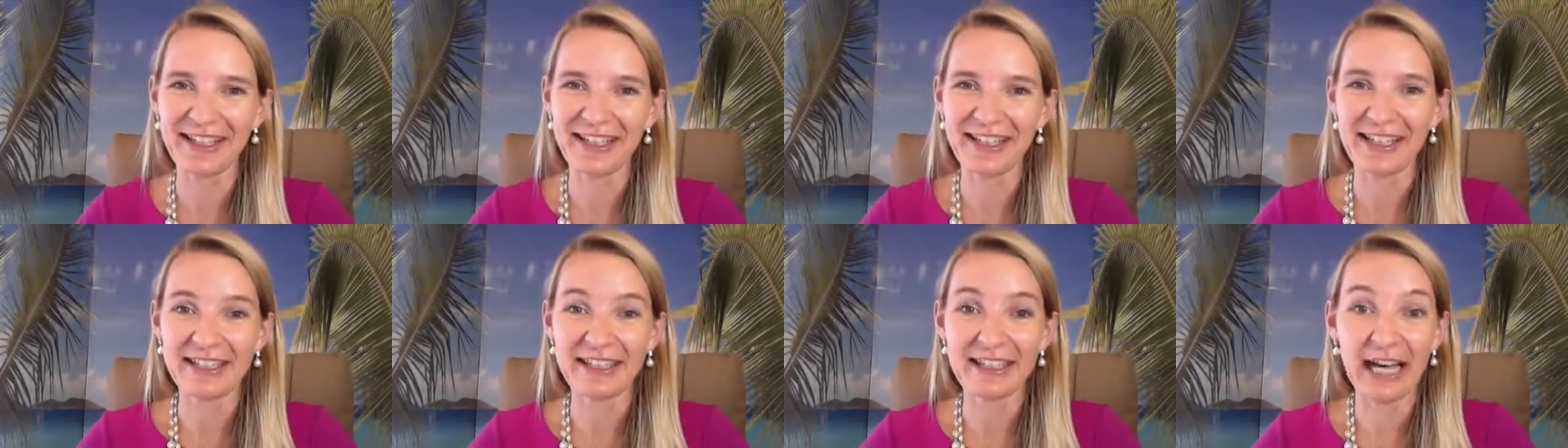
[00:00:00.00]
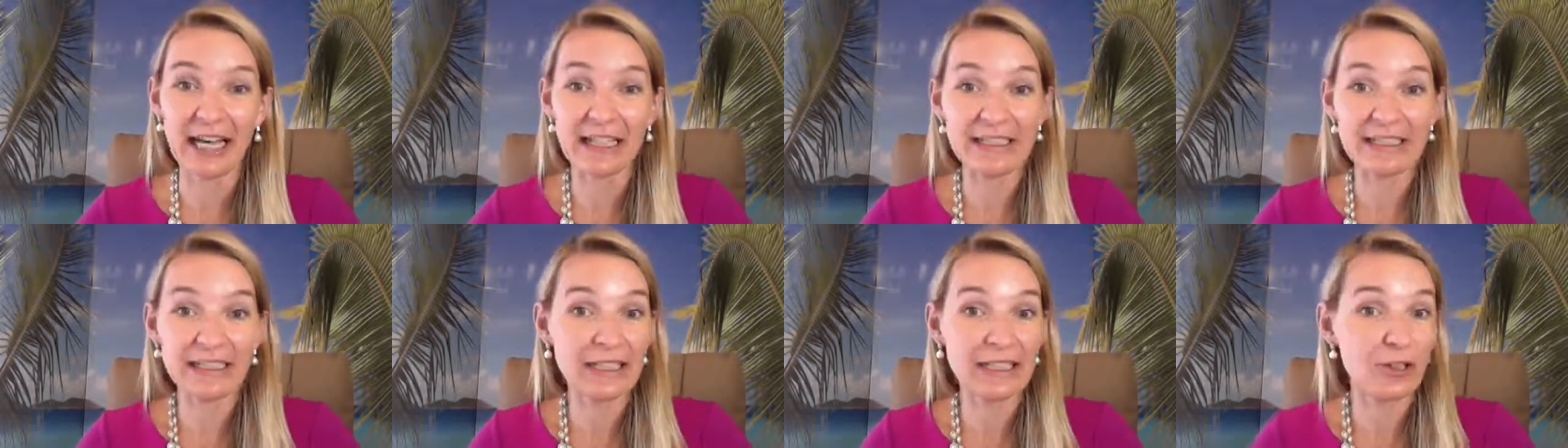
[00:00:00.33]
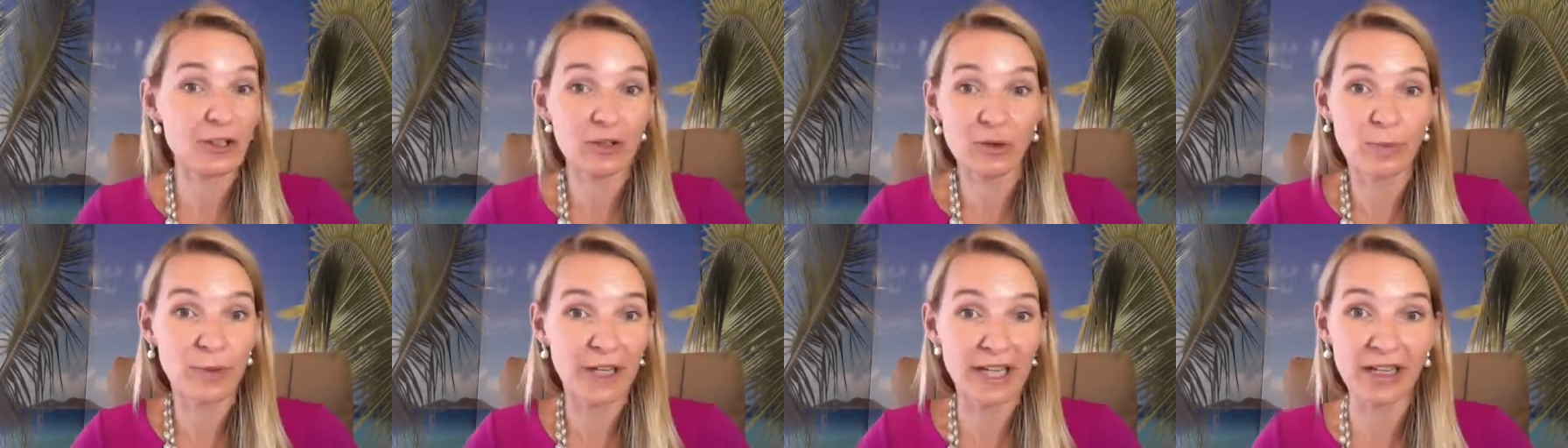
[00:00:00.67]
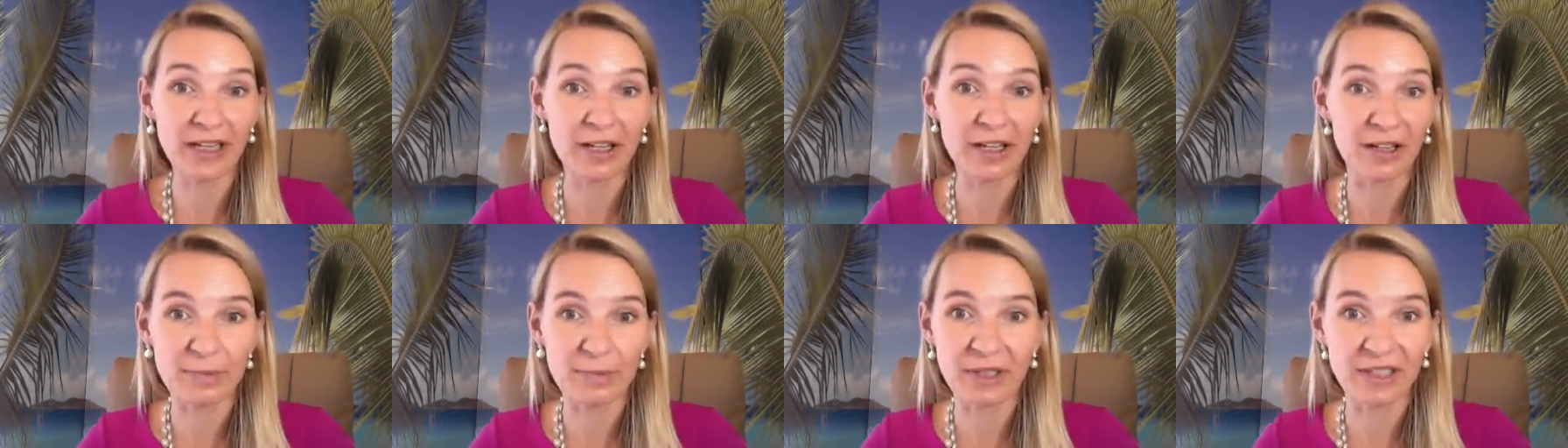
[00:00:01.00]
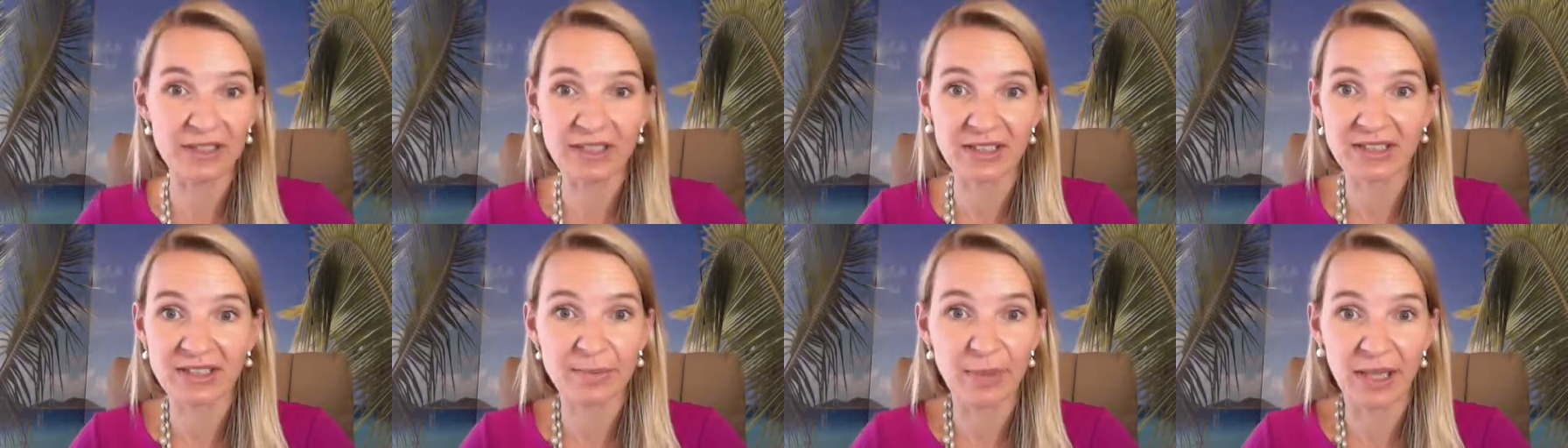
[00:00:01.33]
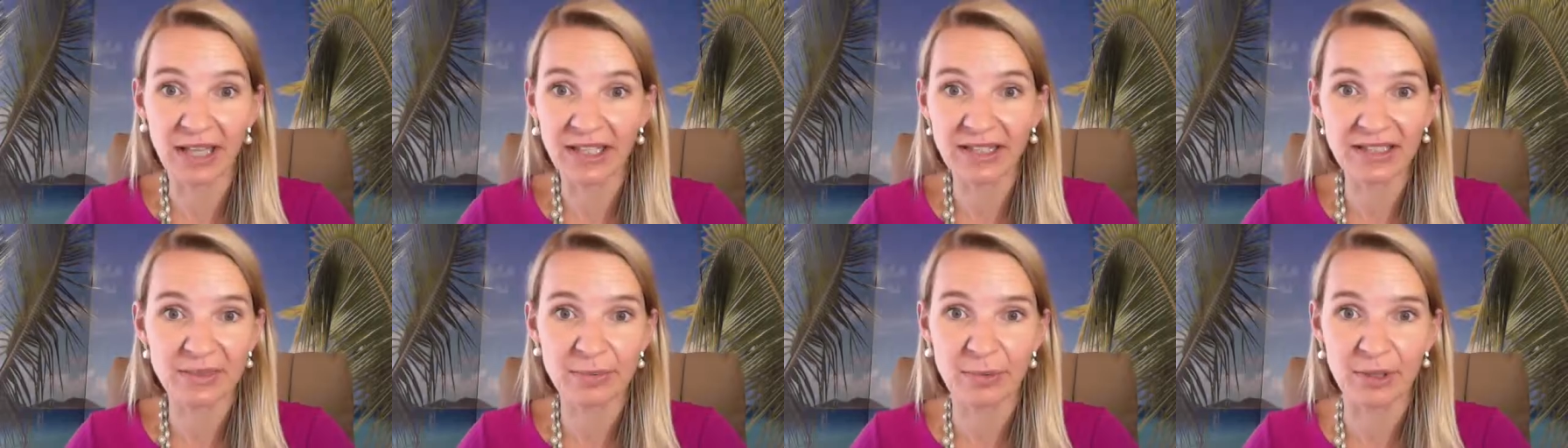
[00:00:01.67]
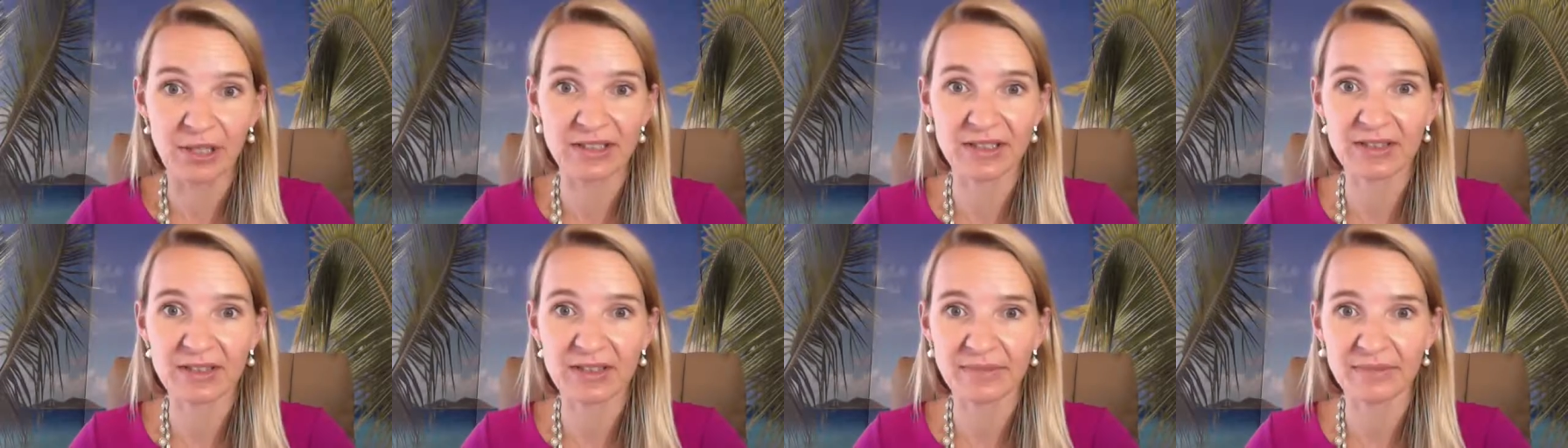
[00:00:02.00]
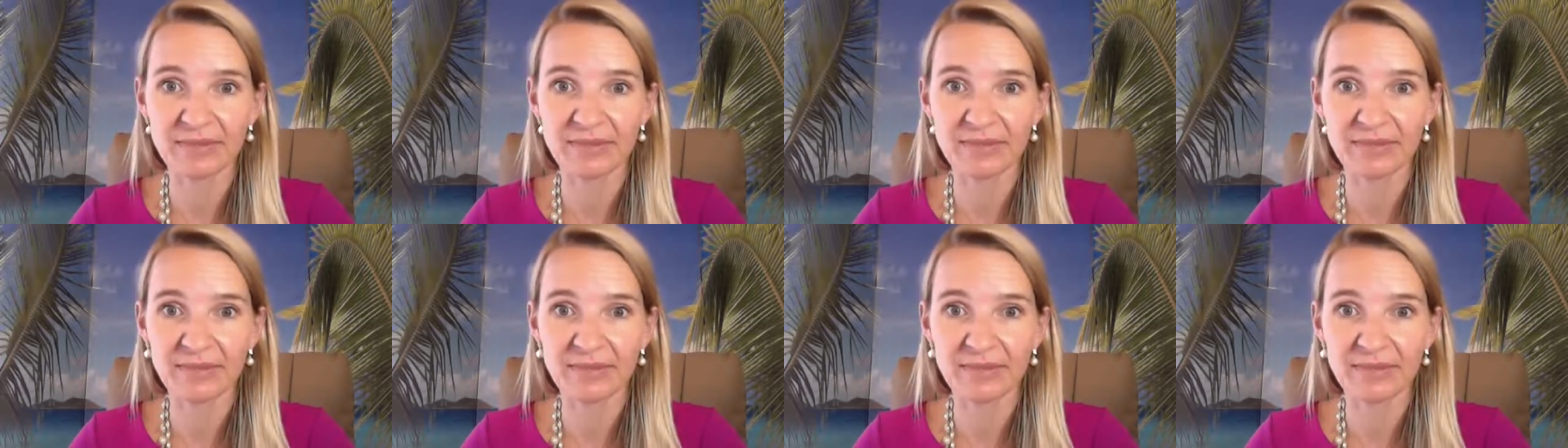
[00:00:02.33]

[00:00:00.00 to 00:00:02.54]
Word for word: that they're not aware of, because it's blind spots.